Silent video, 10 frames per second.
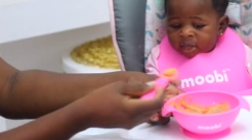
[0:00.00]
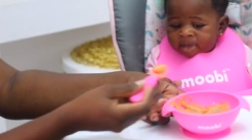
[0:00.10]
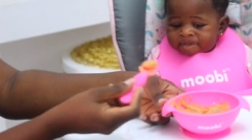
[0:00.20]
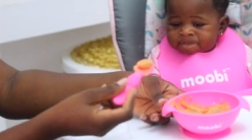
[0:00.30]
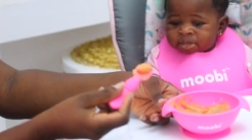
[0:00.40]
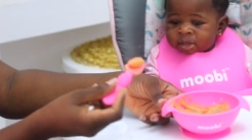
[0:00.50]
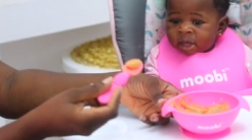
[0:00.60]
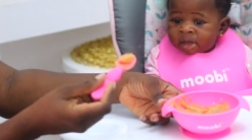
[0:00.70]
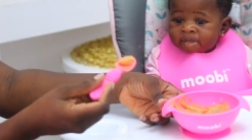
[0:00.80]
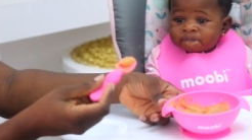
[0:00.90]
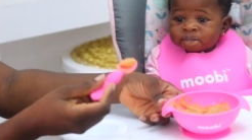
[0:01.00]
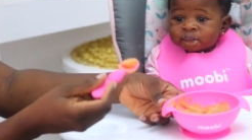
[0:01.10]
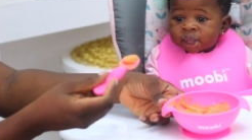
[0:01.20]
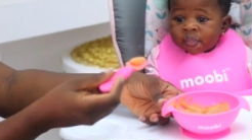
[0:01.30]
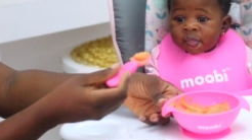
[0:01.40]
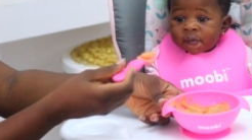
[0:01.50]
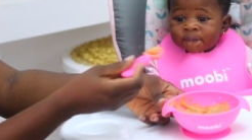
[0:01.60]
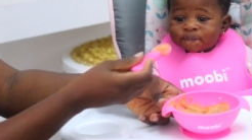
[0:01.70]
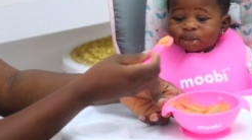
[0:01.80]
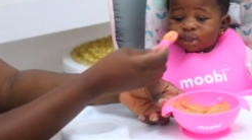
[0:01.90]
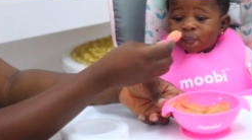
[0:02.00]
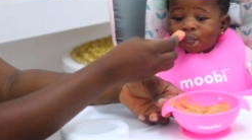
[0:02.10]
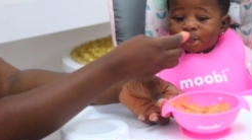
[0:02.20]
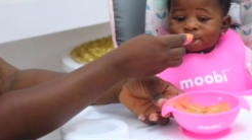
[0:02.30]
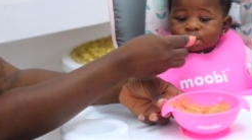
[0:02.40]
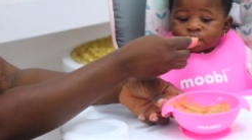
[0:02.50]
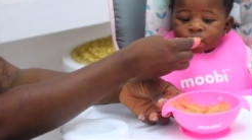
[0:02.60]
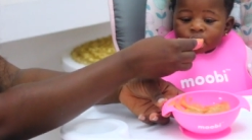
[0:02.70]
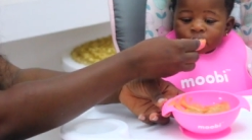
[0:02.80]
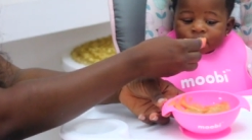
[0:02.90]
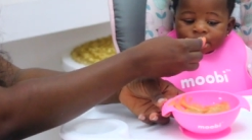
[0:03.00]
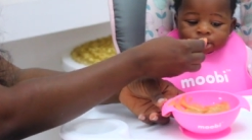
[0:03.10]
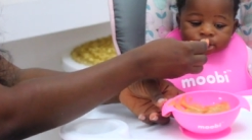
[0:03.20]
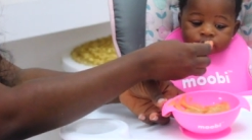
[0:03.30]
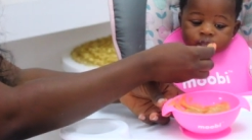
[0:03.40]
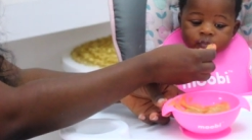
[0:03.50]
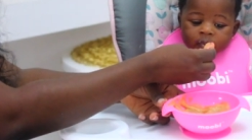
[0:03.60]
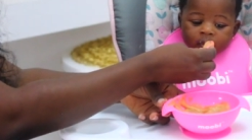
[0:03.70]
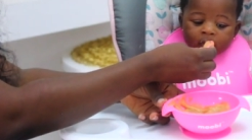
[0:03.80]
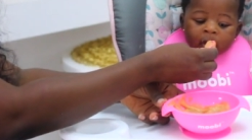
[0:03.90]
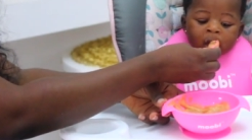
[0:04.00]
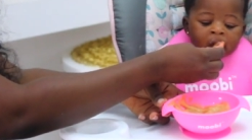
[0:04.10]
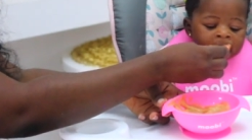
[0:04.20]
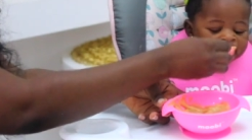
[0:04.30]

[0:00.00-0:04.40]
Like, so good. I know she will take it. If you try other things,